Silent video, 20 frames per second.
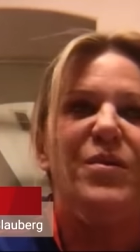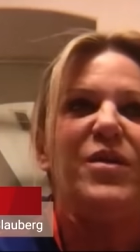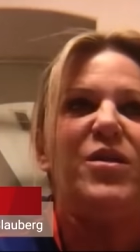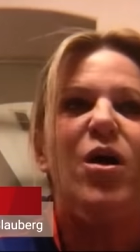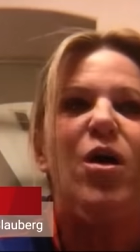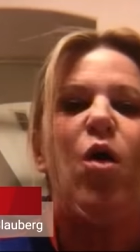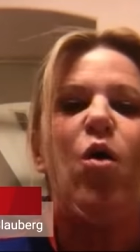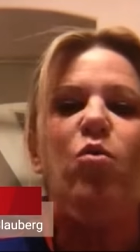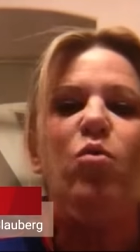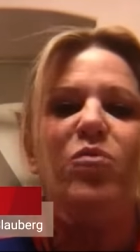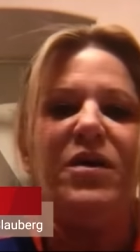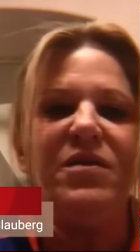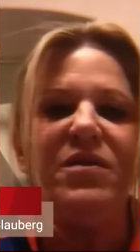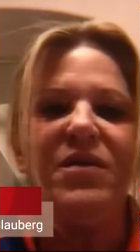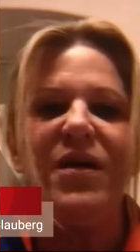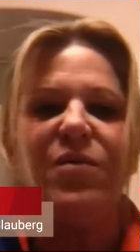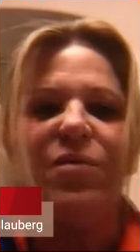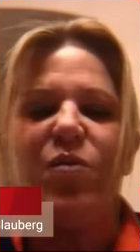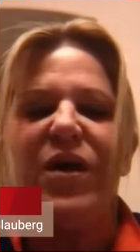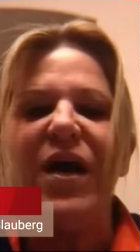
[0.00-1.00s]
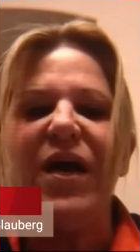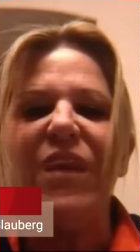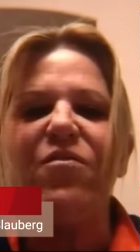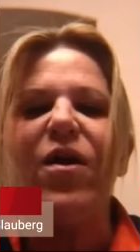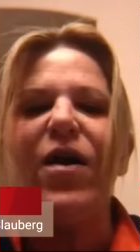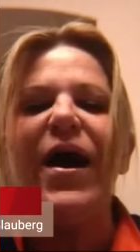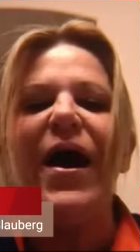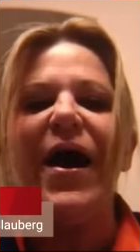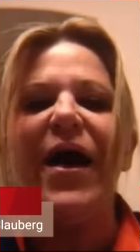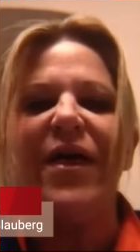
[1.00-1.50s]
the only thing we ever
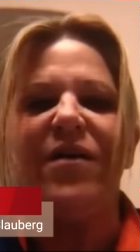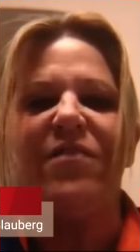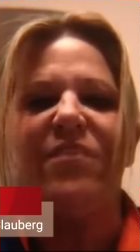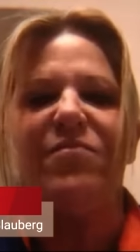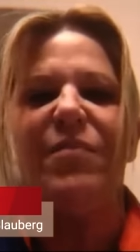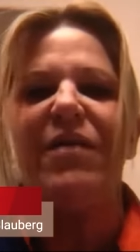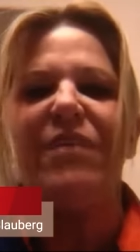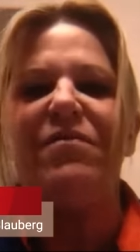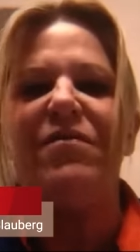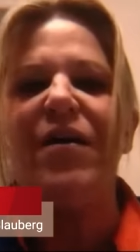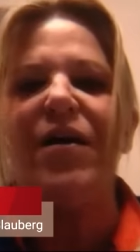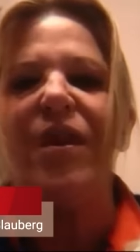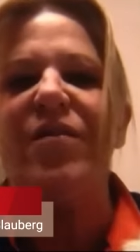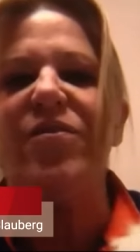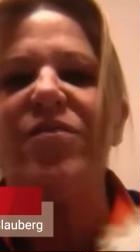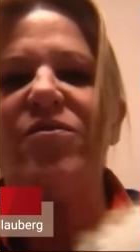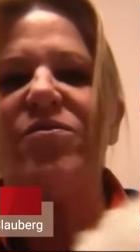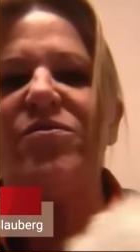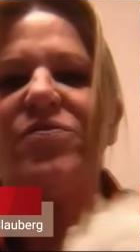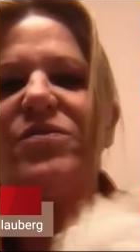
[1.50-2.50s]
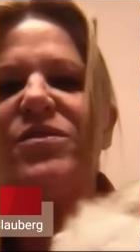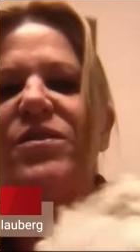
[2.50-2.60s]
had of my father's.